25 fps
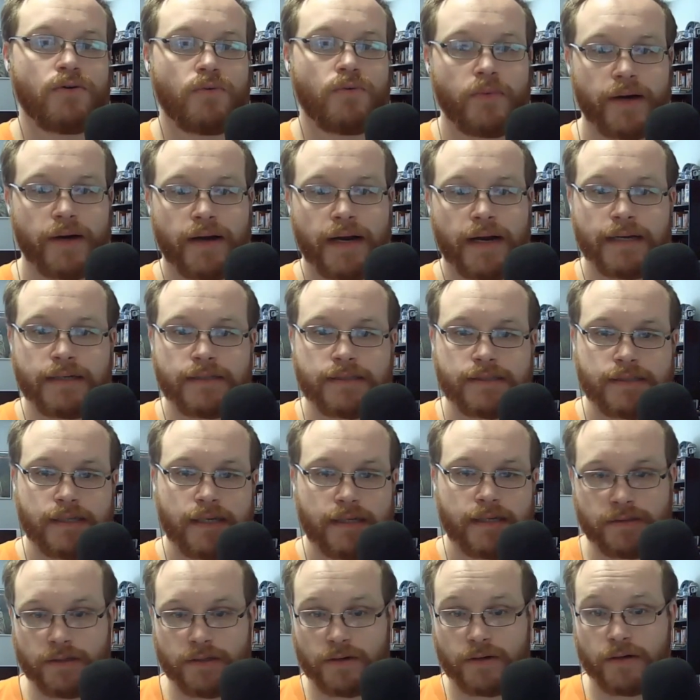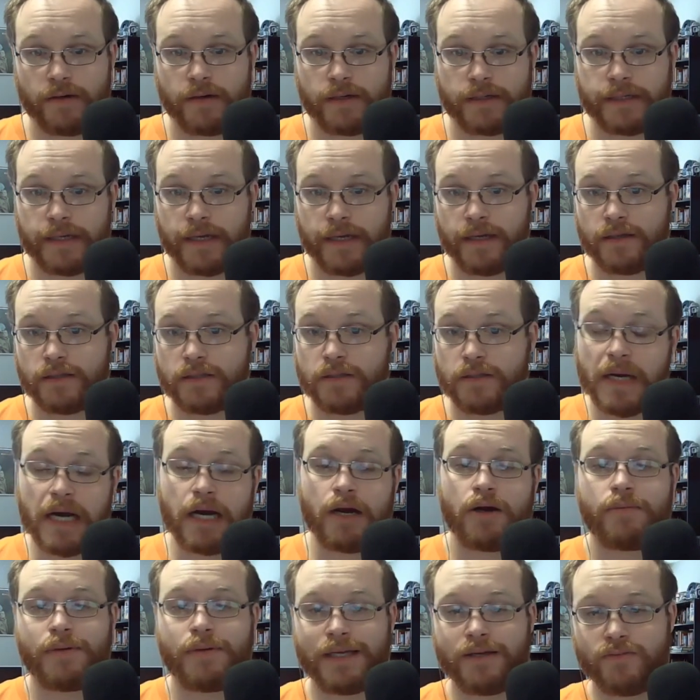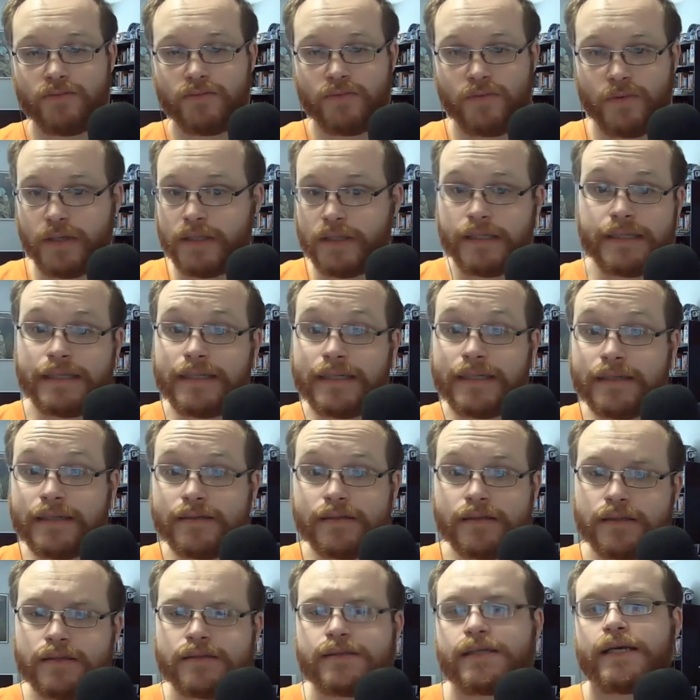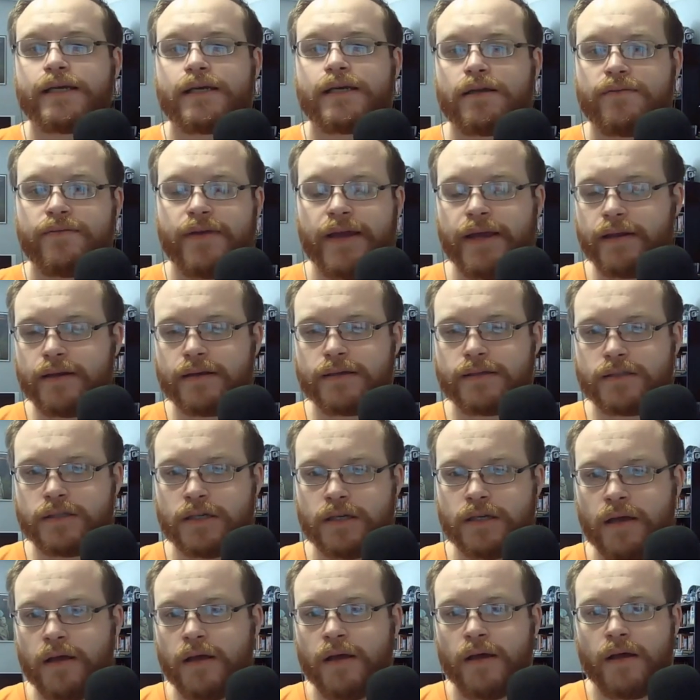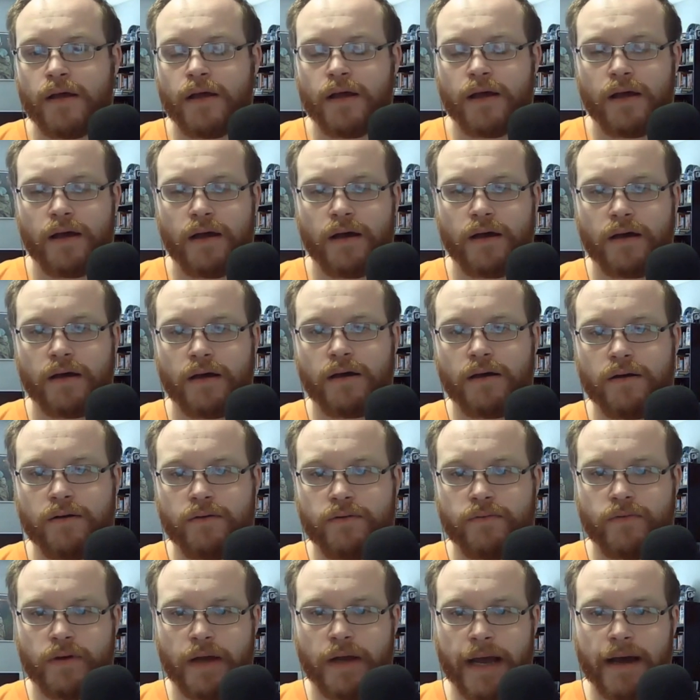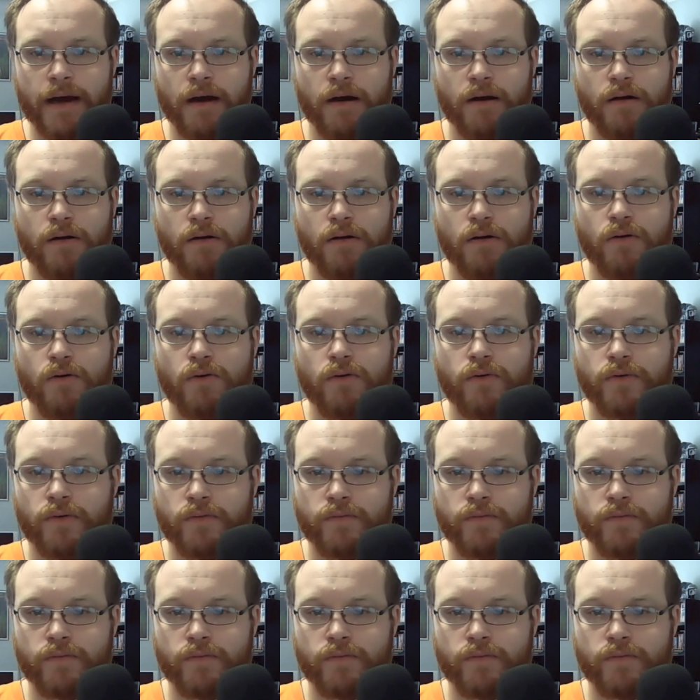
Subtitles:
where I said the Hurricanes power play really needed to take advantage of how